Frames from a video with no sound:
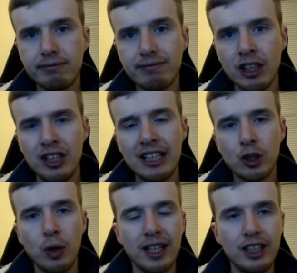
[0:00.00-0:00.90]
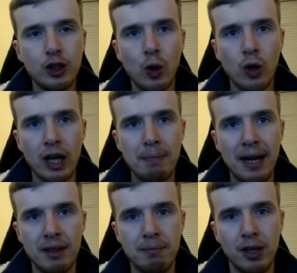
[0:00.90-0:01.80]
So let's quickly talk about
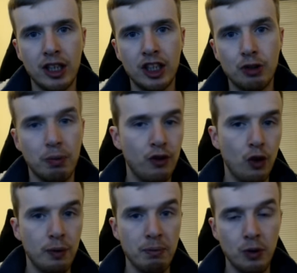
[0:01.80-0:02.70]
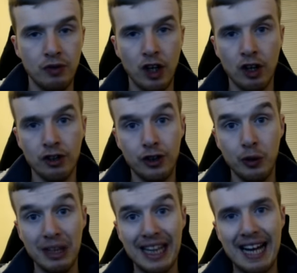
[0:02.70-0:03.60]
the mulligans before we move on to
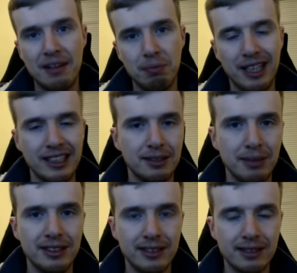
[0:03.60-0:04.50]
land placement.